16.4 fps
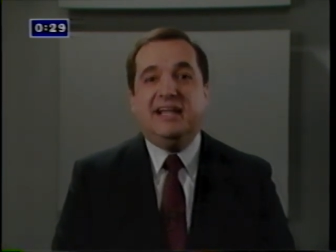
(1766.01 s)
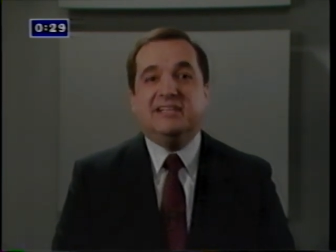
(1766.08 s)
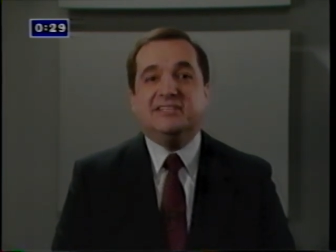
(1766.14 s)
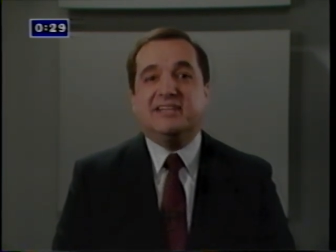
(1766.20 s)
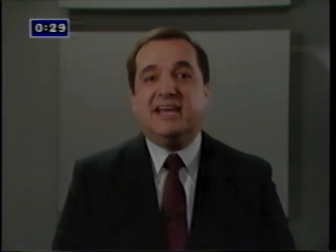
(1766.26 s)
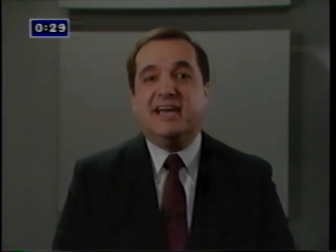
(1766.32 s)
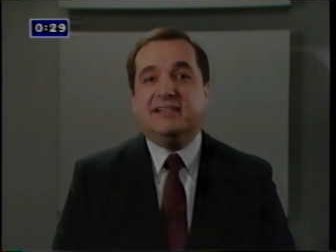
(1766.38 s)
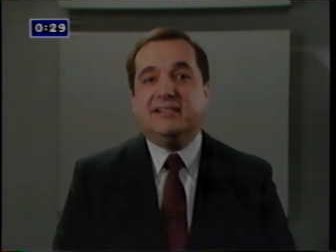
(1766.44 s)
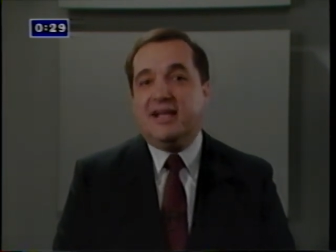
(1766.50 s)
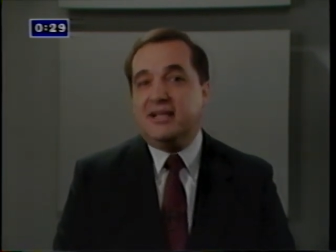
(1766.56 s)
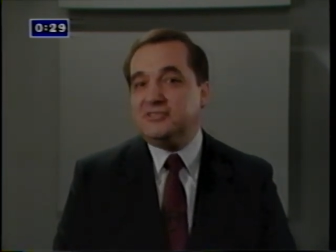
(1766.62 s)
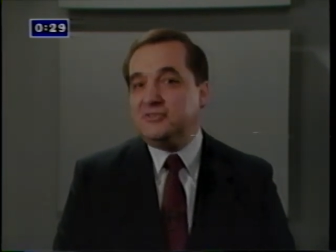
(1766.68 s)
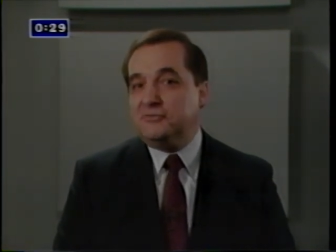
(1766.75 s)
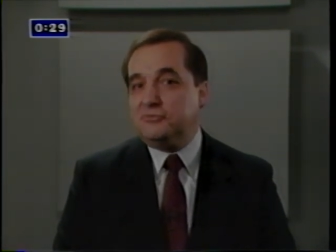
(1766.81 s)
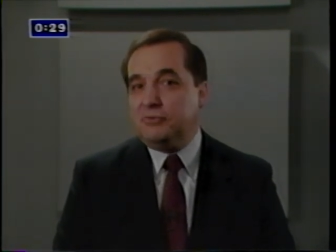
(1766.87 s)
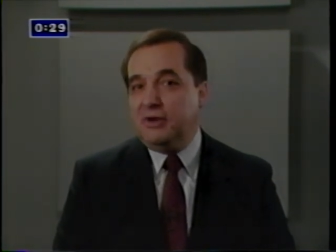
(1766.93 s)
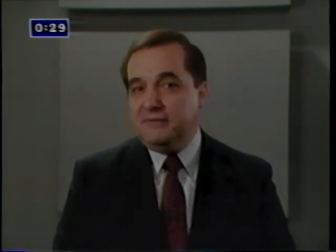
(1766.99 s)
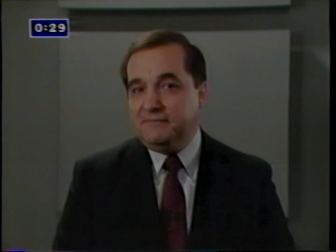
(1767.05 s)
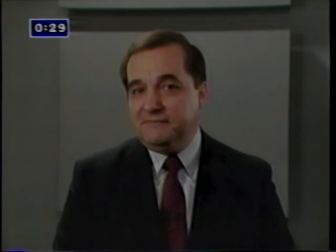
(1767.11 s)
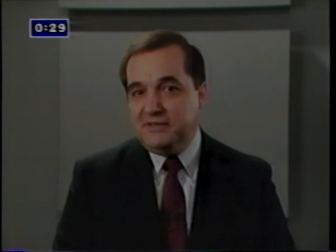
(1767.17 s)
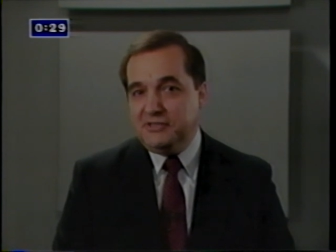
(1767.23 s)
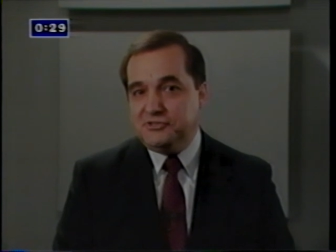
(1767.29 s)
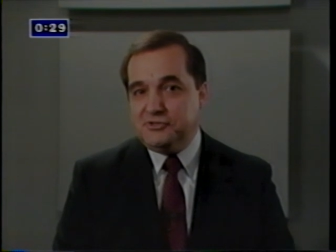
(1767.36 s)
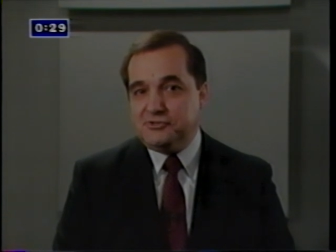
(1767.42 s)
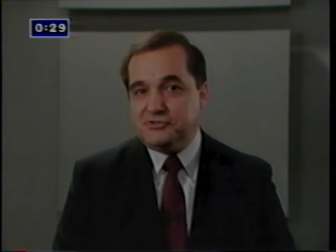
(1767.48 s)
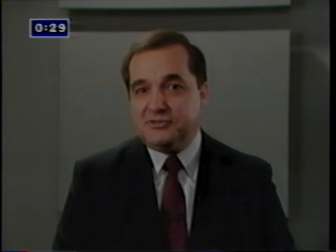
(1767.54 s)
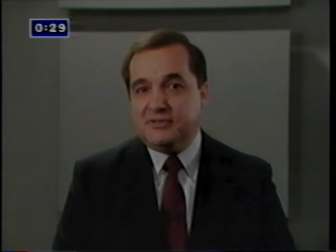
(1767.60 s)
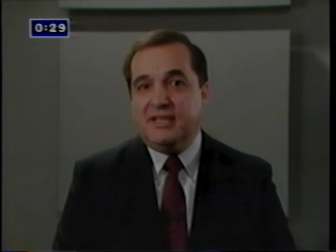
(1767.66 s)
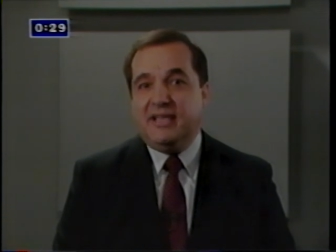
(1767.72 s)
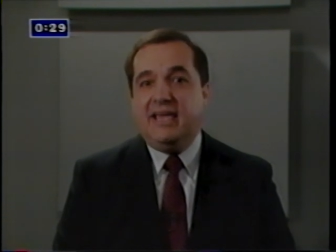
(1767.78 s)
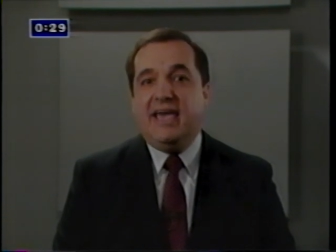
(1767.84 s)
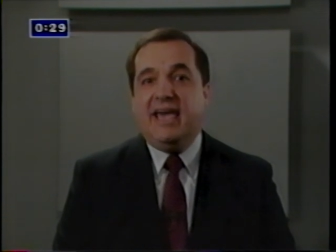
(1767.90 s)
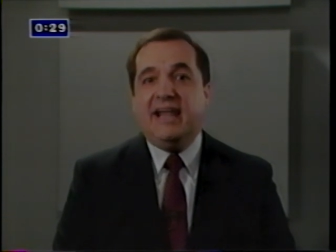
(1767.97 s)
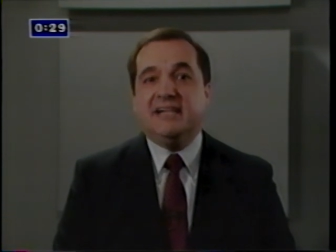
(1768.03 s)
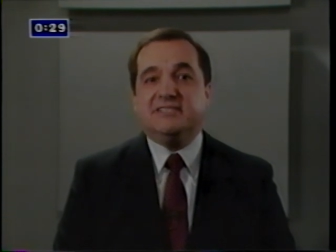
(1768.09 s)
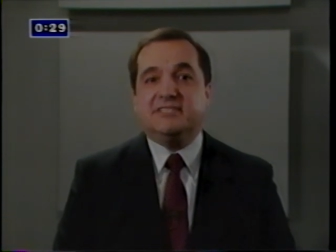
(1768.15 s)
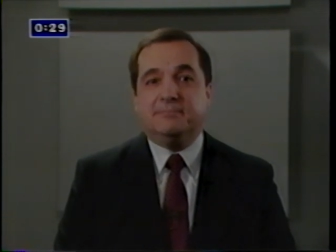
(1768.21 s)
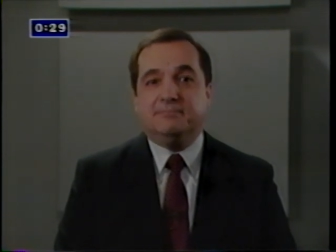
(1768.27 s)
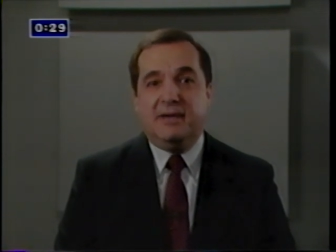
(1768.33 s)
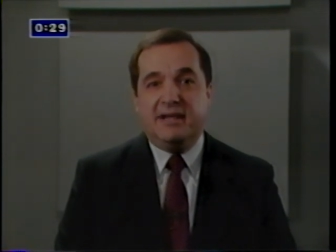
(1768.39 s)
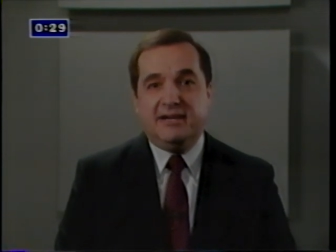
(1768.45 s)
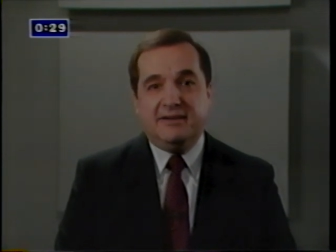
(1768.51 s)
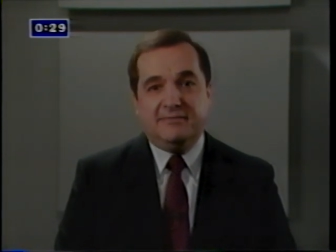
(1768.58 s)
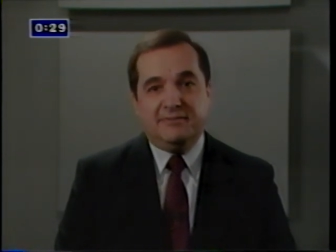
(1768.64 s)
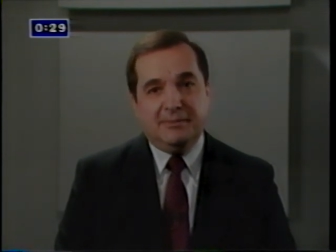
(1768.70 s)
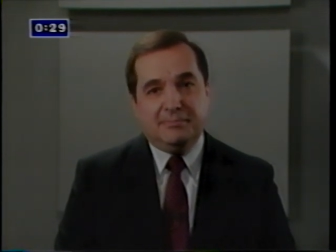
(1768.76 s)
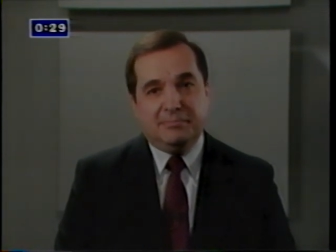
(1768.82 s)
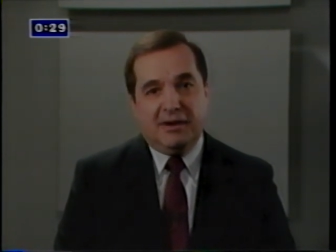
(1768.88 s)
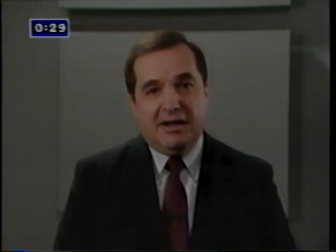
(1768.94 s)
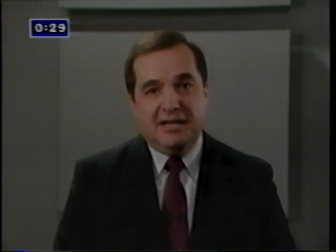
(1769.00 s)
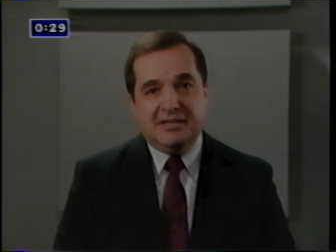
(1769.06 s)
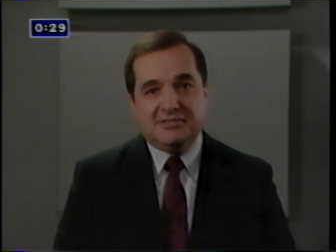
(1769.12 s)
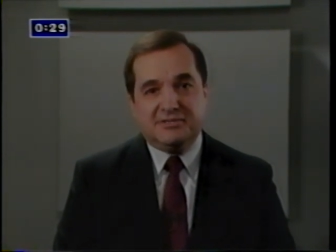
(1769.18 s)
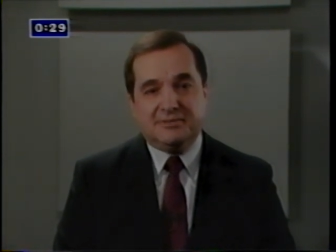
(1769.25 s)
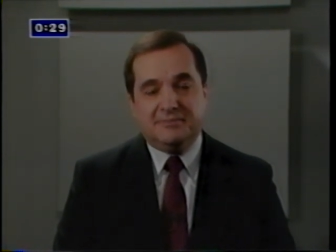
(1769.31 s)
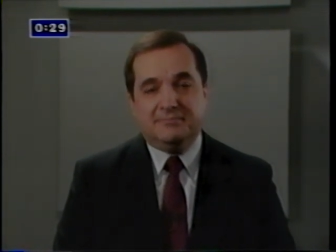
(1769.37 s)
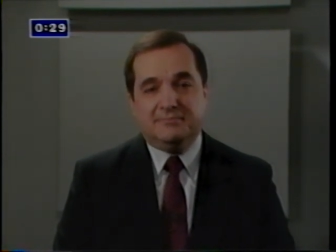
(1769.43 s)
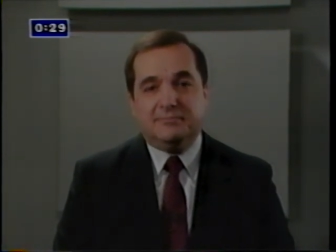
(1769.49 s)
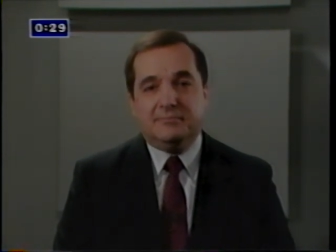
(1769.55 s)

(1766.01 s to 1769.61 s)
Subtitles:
It's got lots of great features, and it's competitively priced.